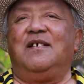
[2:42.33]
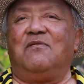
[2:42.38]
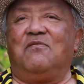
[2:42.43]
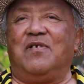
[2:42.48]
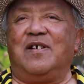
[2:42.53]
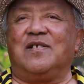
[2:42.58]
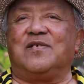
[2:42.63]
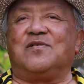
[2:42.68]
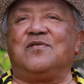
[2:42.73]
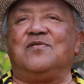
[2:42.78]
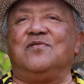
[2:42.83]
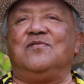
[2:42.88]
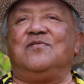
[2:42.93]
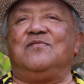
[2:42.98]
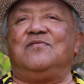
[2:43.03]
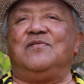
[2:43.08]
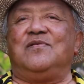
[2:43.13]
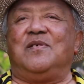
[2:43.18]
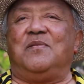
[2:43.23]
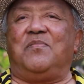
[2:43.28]
went
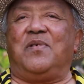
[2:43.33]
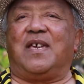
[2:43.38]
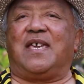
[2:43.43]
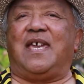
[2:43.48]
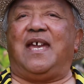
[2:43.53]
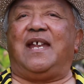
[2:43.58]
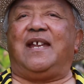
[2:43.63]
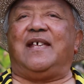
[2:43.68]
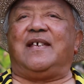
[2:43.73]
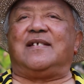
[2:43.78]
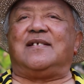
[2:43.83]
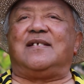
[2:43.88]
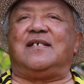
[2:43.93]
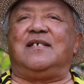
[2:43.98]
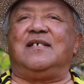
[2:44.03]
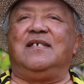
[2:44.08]
through the mechanics